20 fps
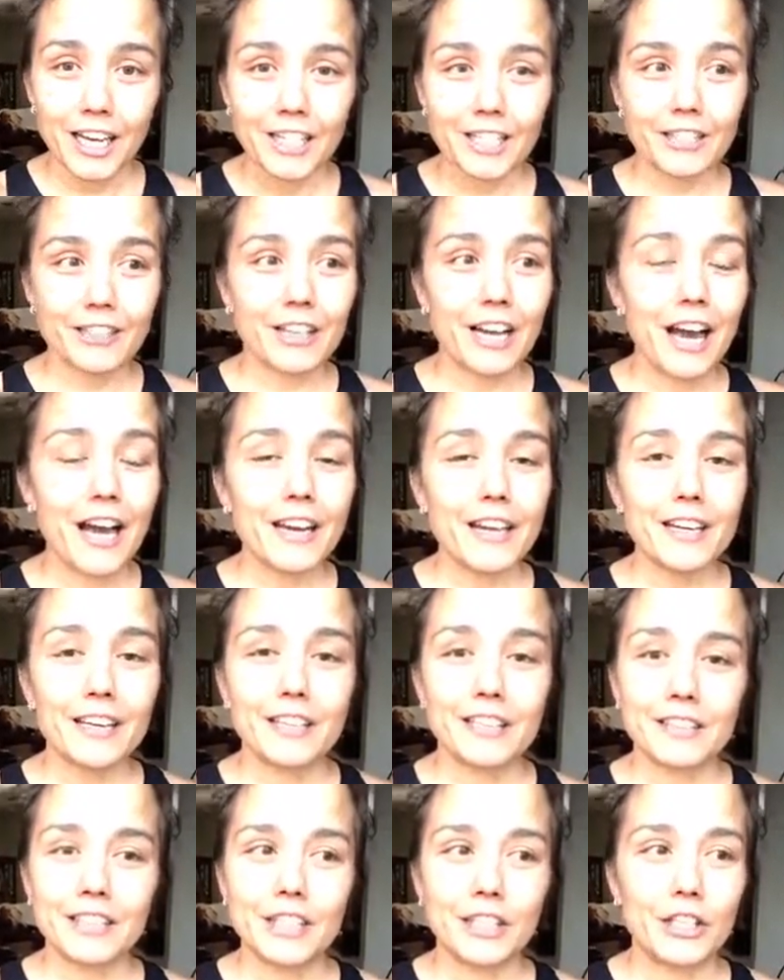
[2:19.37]
You
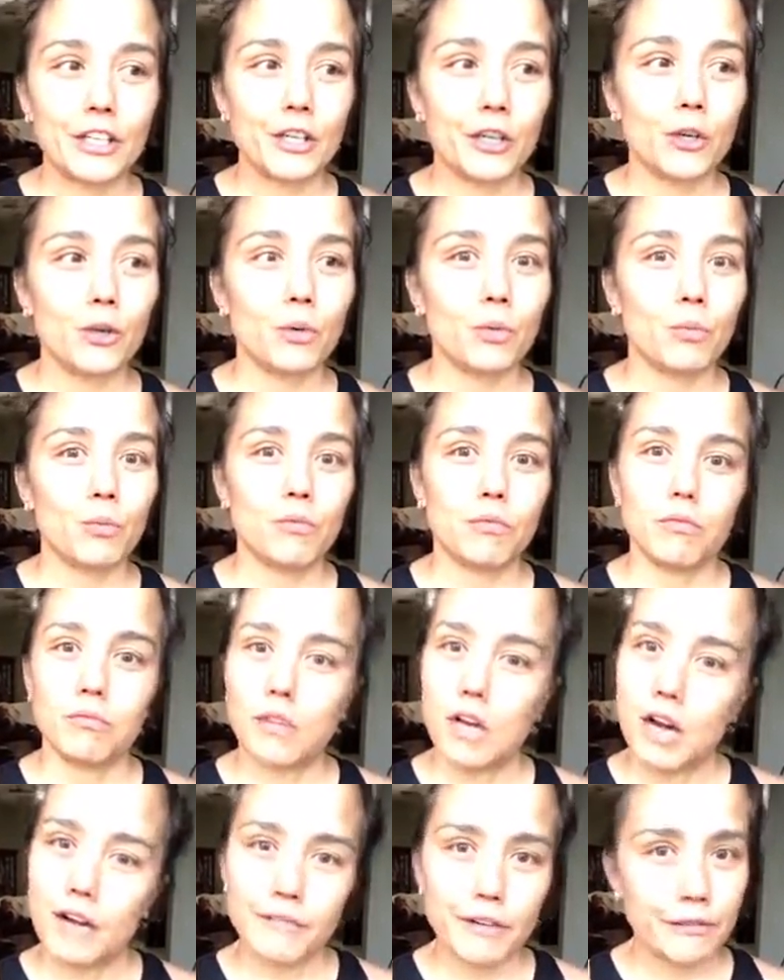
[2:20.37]
gotta,
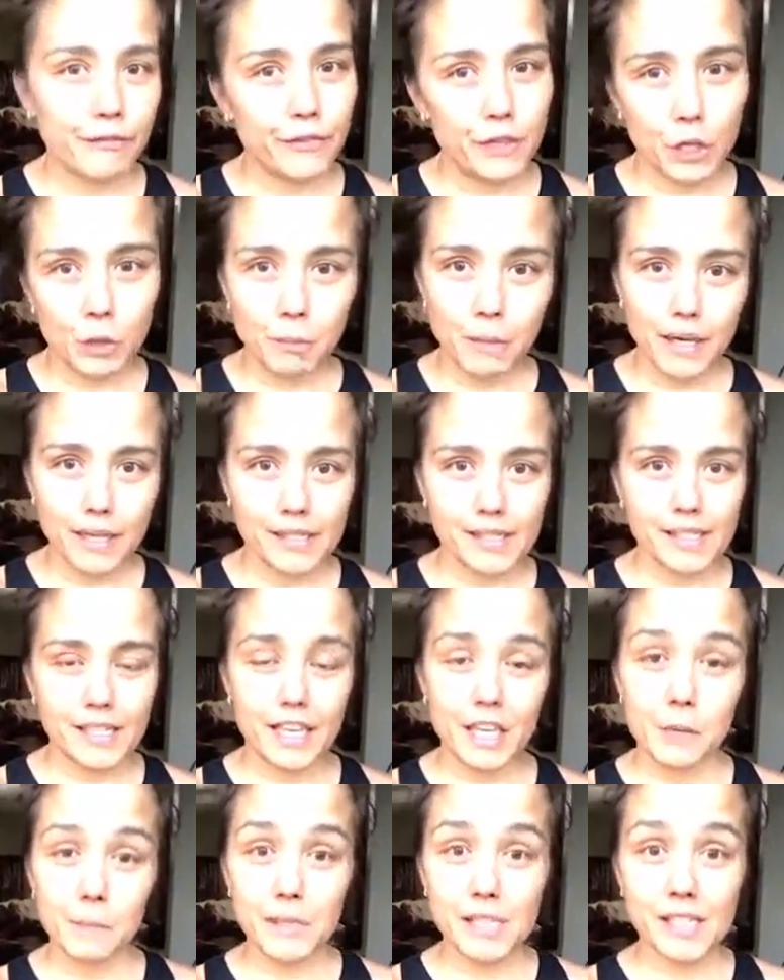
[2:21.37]
every few months
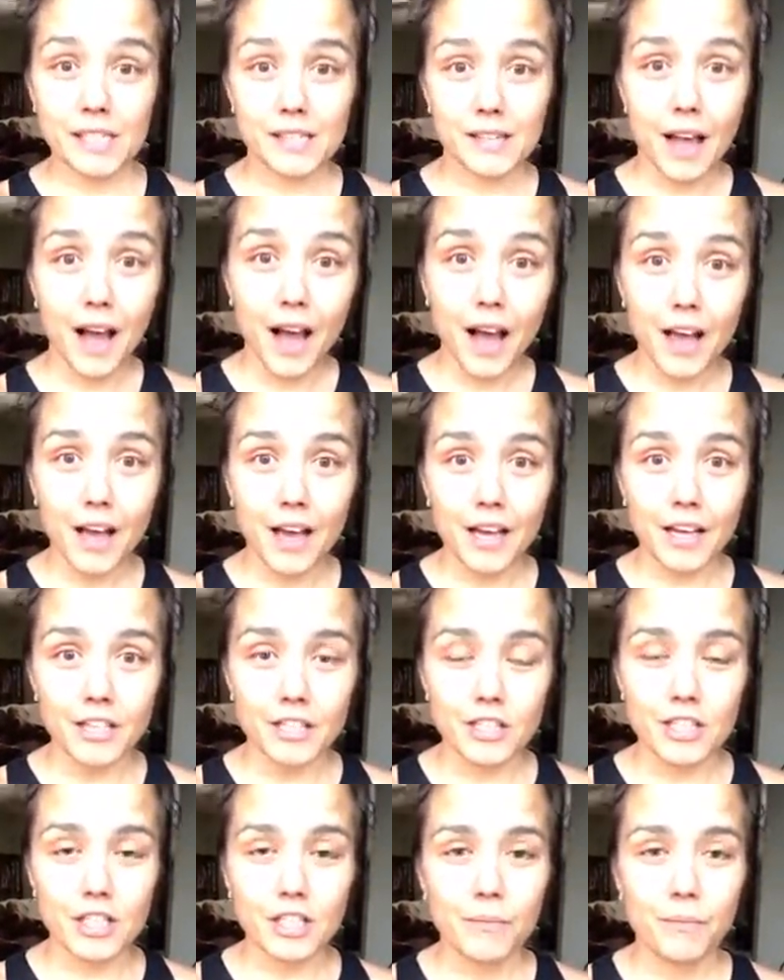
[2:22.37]
get a
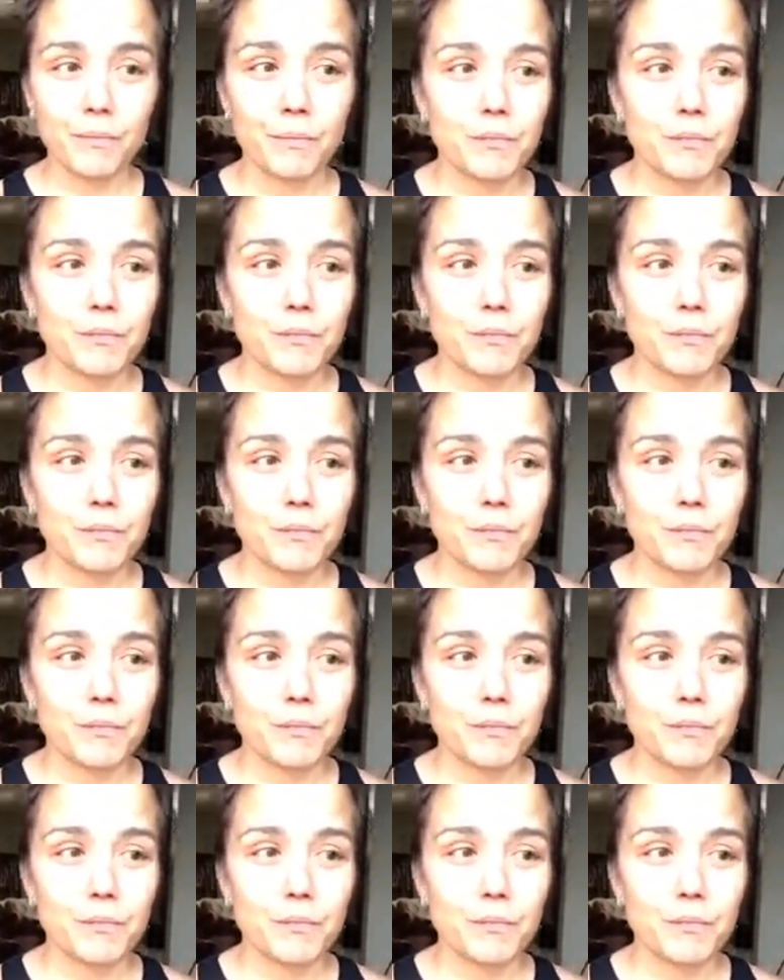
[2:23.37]
massage.